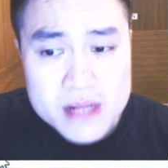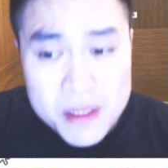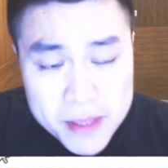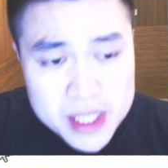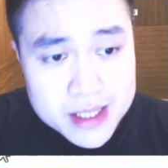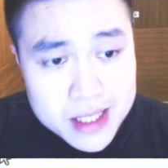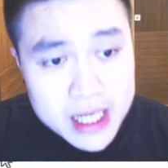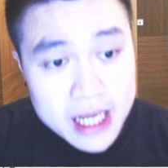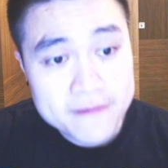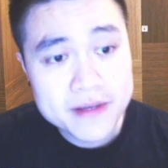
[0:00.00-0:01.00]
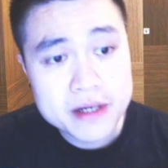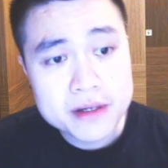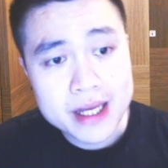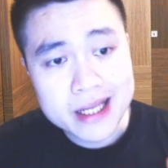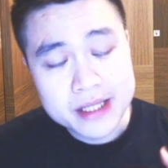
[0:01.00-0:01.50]
Personally, I feel
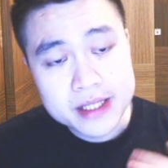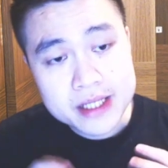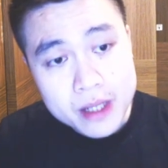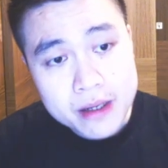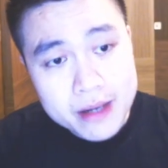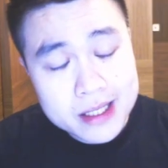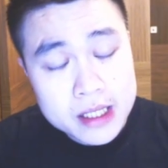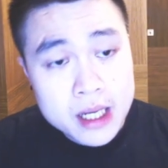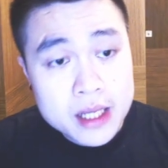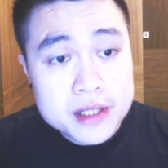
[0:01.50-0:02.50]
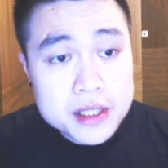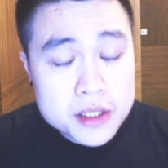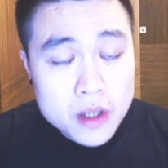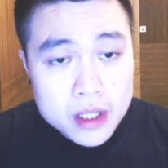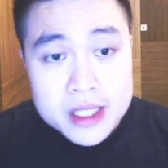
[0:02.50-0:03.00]
that in this period, the
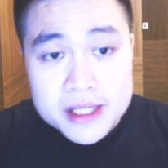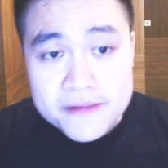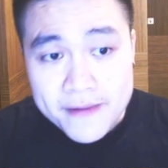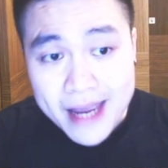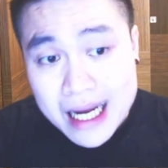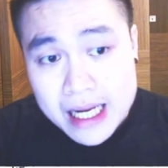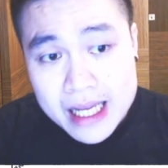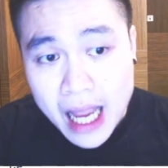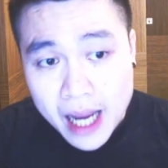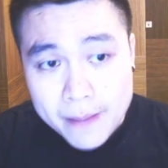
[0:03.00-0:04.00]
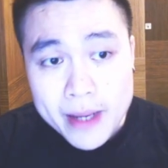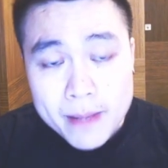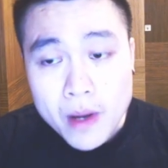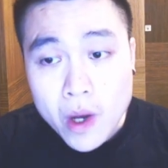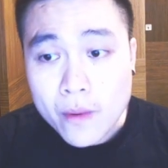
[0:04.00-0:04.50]
stock is fairly hyped
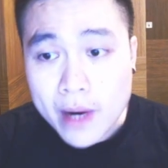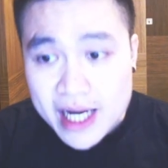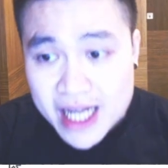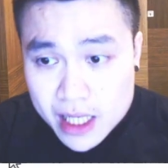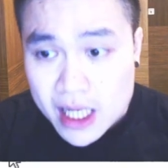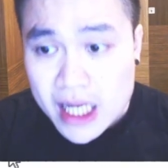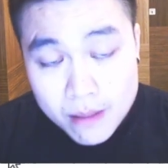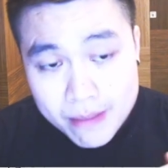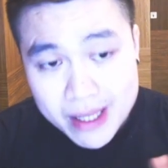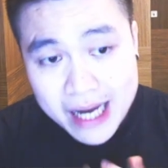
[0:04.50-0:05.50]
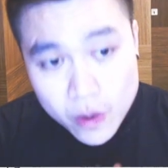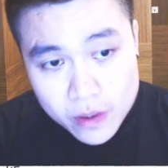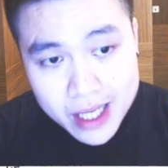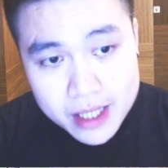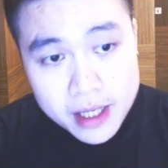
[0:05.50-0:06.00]
up already, but I
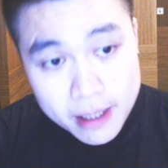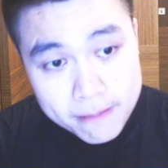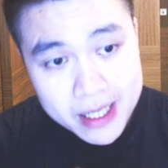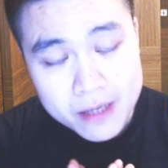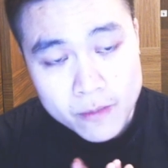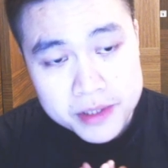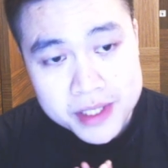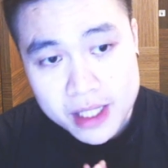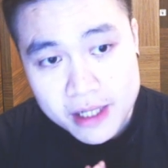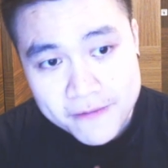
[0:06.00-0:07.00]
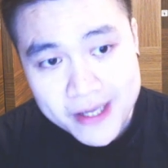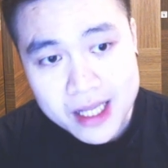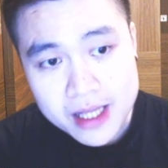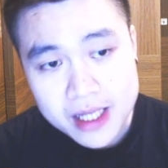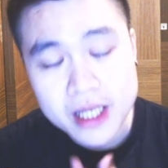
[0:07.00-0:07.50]
don't think the company will
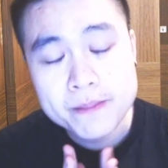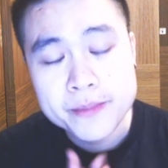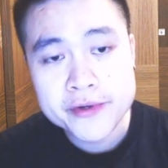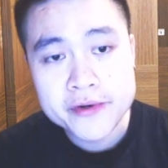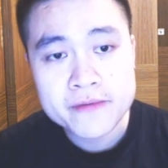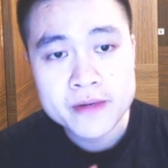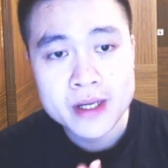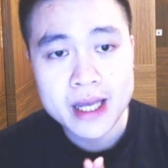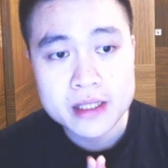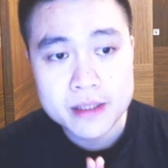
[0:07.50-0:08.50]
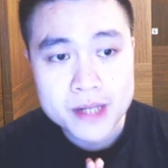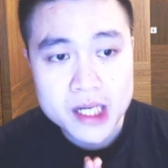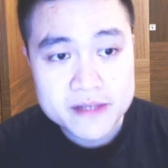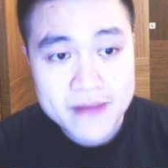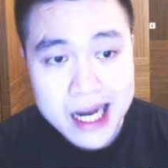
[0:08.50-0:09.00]
significantly improve
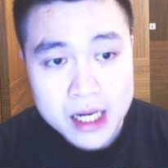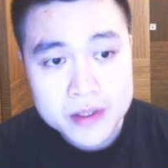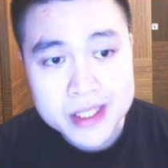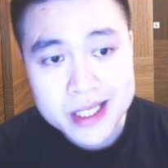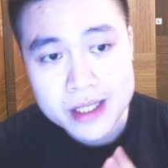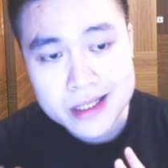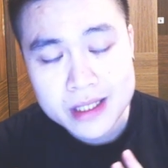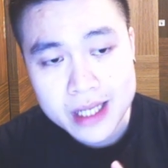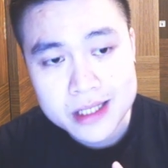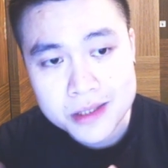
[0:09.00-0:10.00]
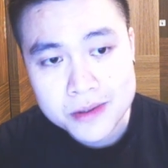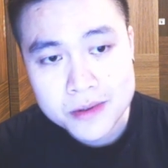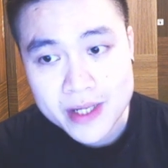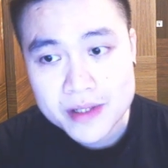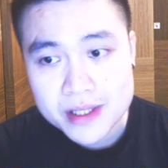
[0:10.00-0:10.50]
enterprise values in the next
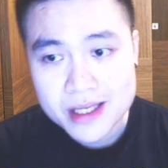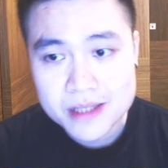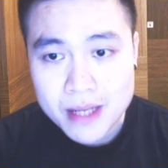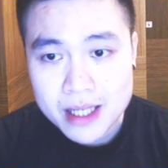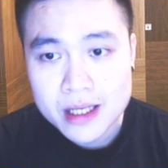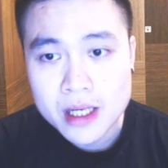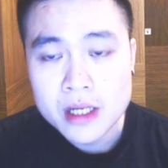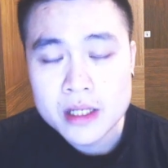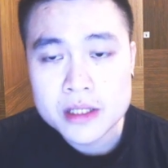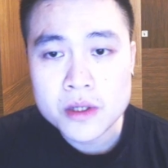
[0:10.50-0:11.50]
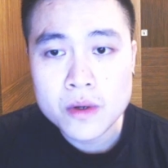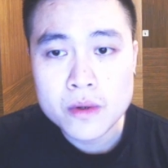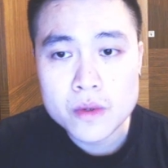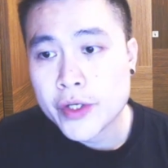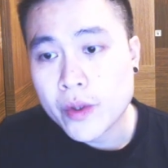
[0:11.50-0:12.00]
3 to 6 months,
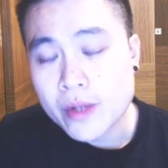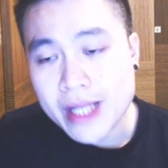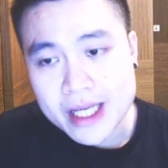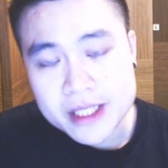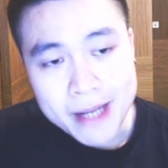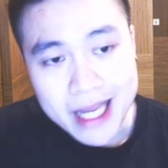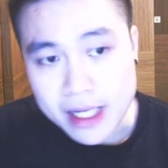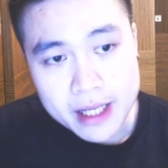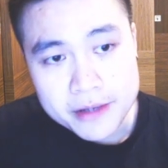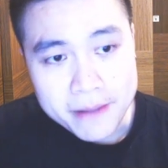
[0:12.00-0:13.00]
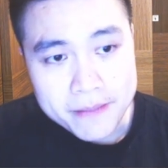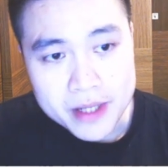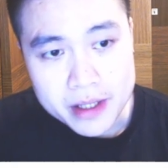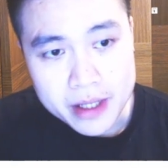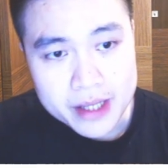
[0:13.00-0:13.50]
so don't expect anything to
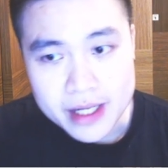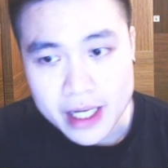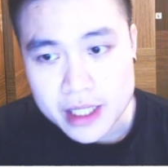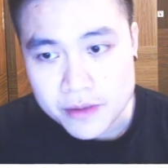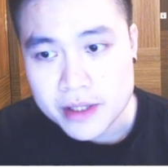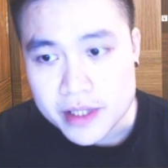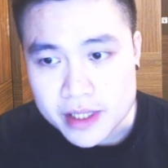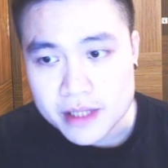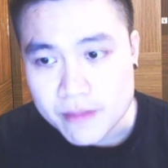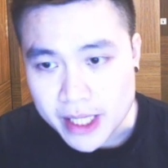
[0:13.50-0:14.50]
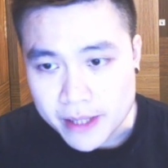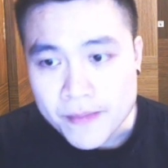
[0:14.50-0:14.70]
happen in the next 3 to 6 months.